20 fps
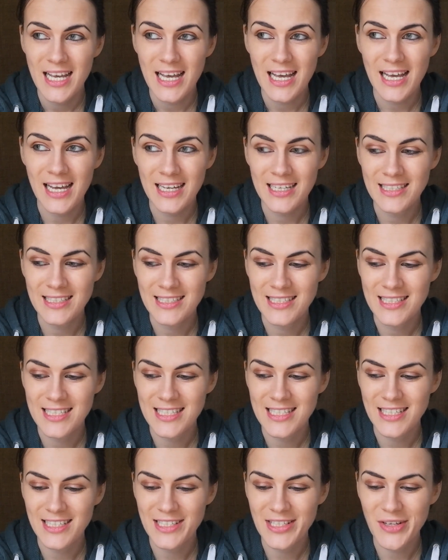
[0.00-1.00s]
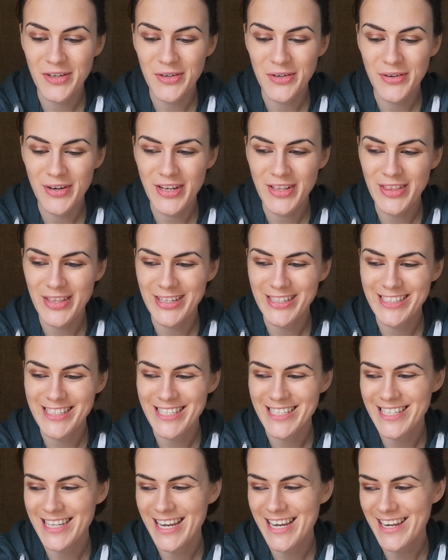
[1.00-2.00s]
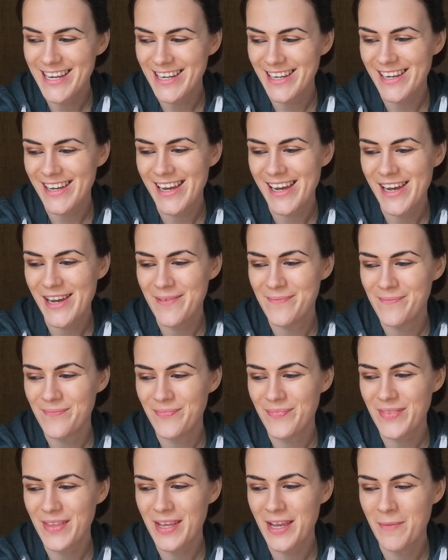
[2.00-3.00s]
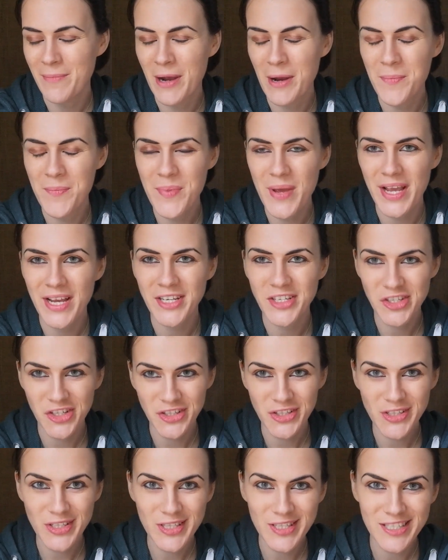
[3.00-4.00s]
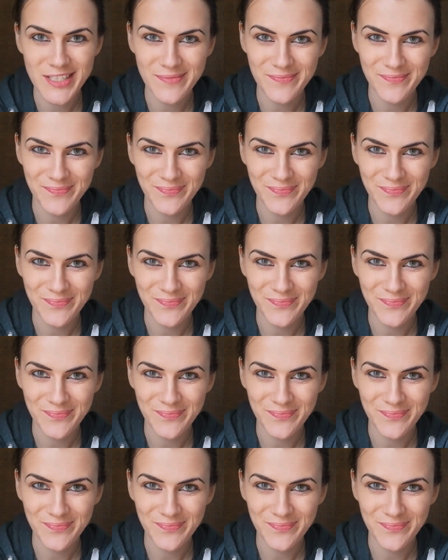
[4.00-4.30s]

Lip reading: And I saw a great thing today about patience.